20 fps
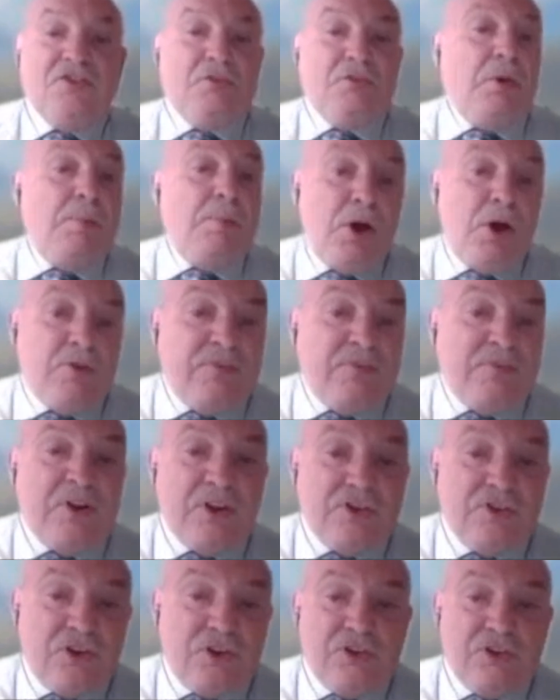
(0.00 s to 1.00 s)
villages
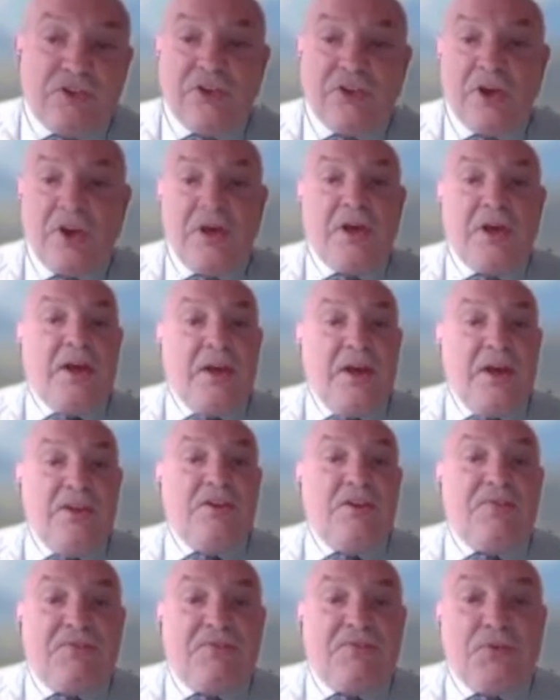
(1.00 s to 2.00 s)
in the
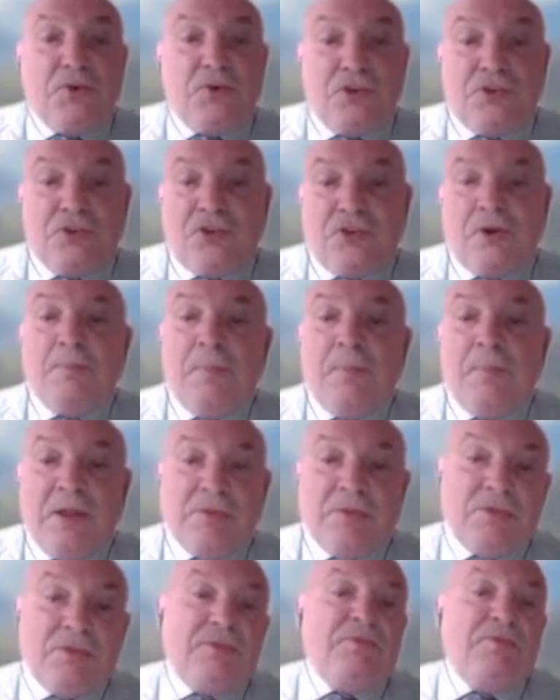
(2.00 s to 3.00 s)
first month
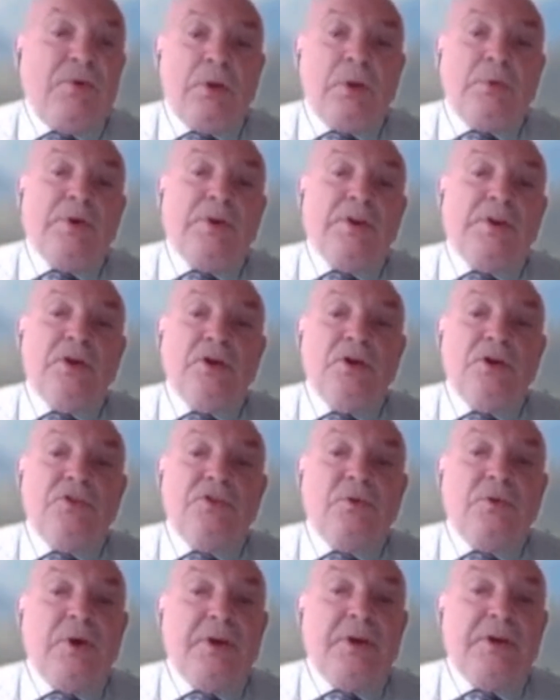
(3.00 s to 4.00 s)
following the earthquake.
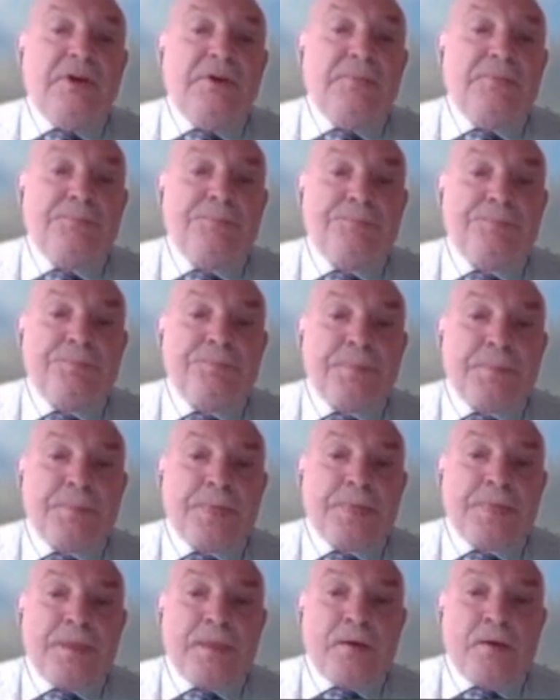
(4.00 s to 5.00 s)
This
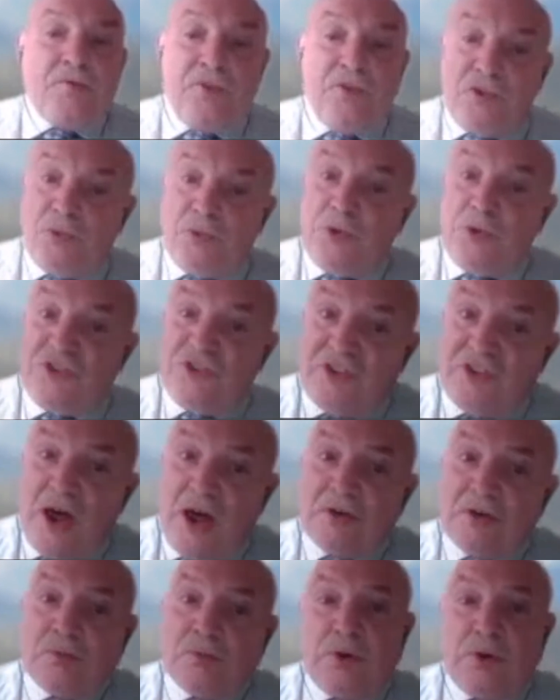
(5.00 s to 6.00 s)
was done with
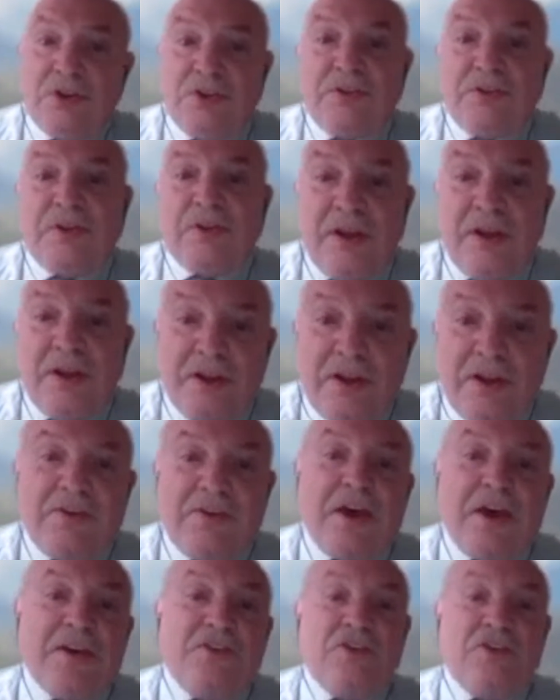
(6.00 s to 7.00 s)
innovative
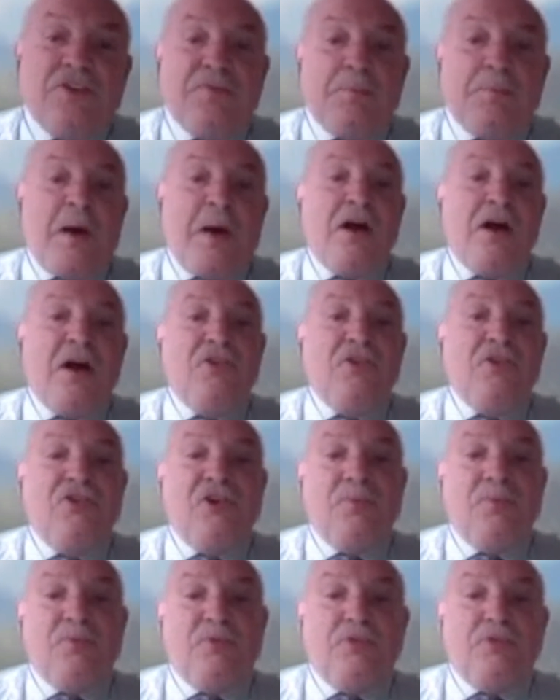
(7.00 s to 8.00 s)
partnerships
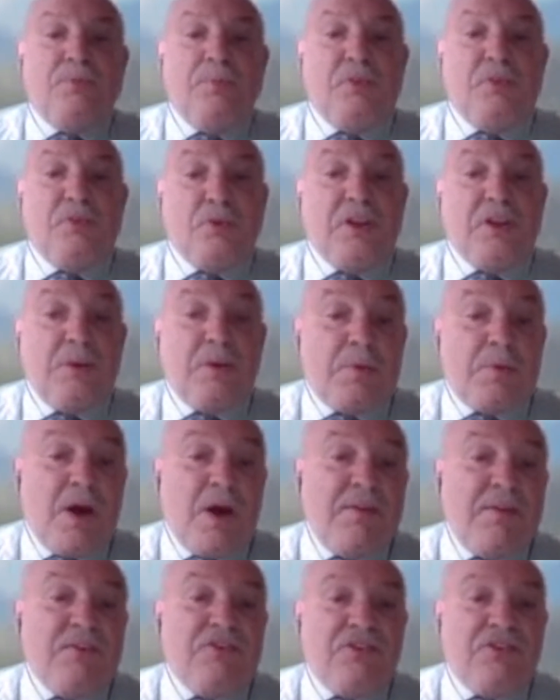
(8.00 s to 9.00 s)
between the private
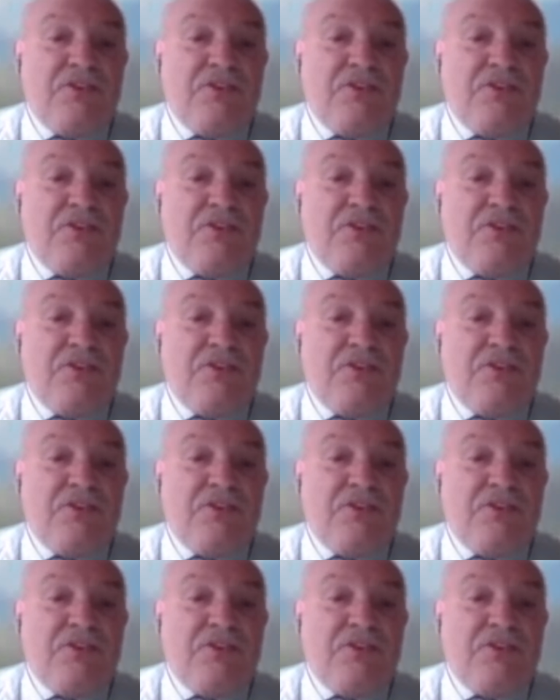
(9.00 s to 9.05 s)
sector,